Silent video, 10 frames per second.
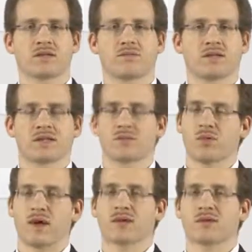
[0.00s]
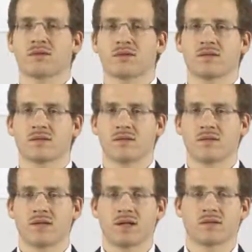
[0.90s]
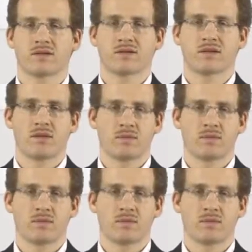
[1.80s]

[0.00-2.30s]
and best practices collected